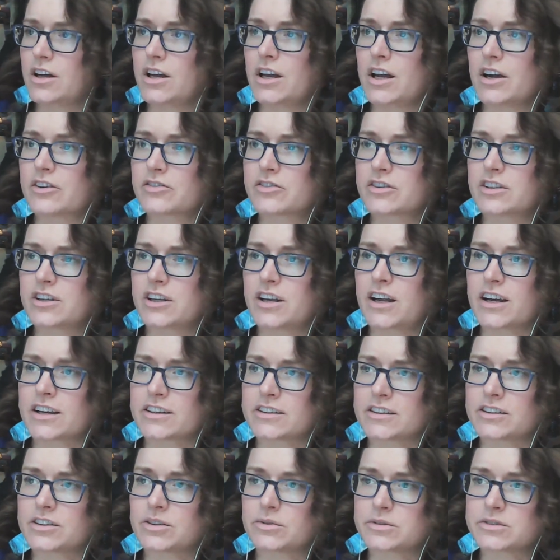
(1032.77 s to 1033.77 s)
I really liked
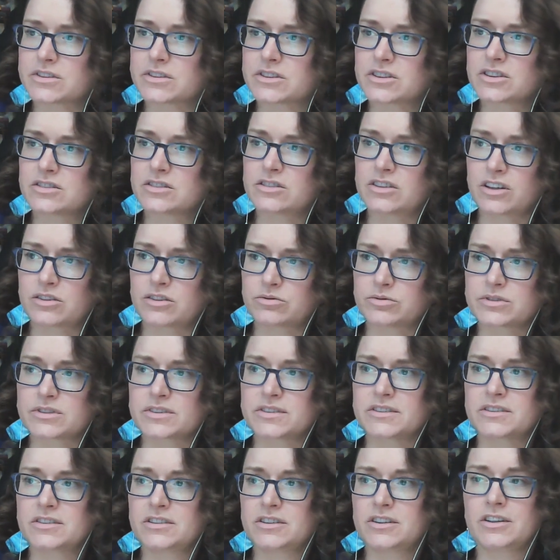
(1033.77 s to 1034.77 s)
it.
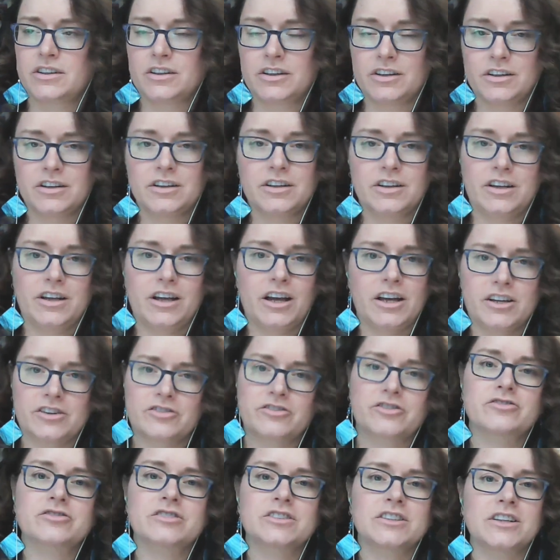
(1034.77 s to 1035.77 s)
I
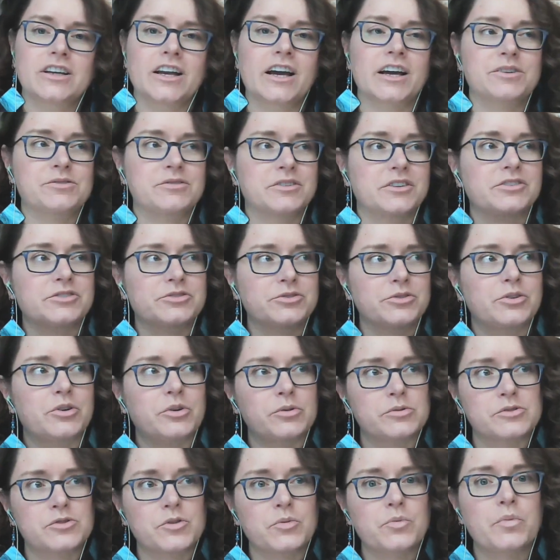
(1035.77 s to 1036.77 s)
really like when they're doing
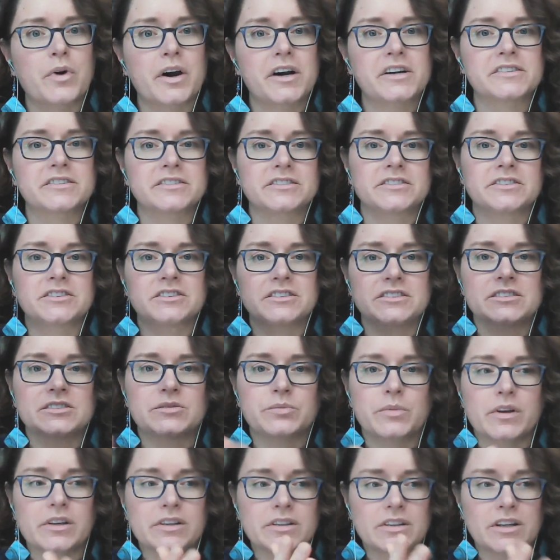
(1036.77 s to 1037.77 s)
those comparisons in
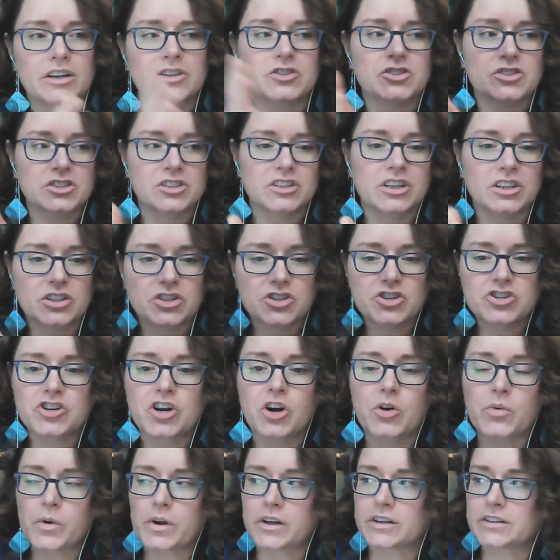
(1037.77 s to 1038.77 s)
space and actually kind of
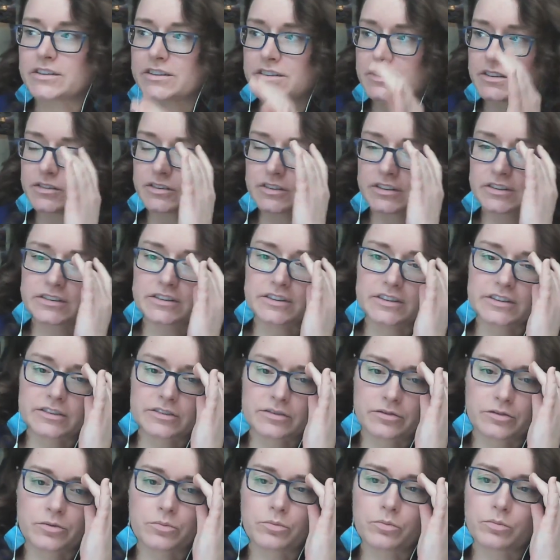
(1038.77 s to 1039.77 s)
showing this thing
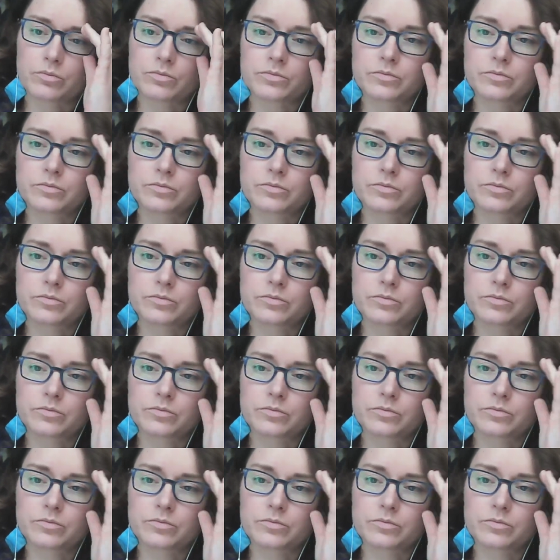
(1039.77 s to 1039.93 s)
from